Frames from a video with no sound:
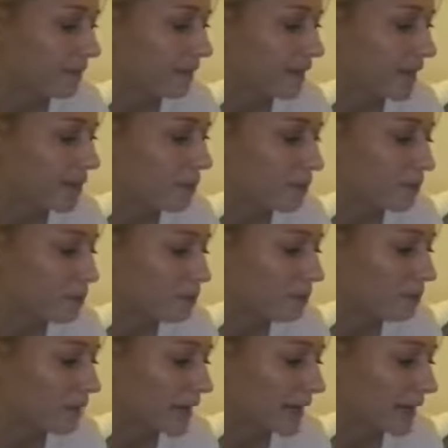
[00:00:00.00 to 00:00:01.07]
It was all
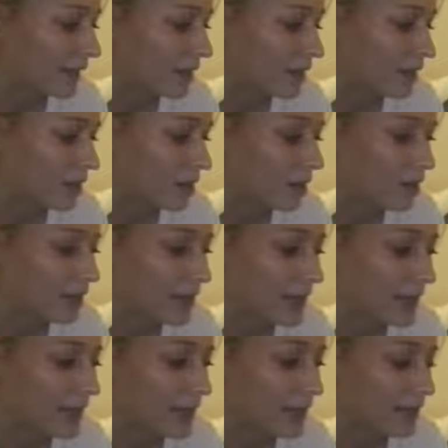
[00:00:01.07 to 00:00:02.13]
cracked and
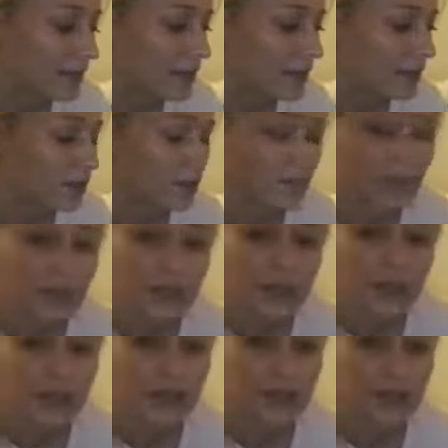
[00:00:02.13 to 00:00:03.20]
lopsided, just
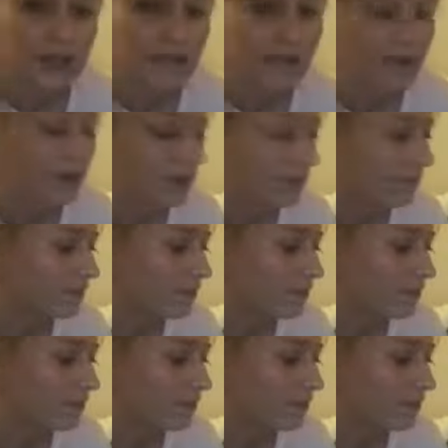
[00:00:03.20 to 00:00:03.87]
how she felt.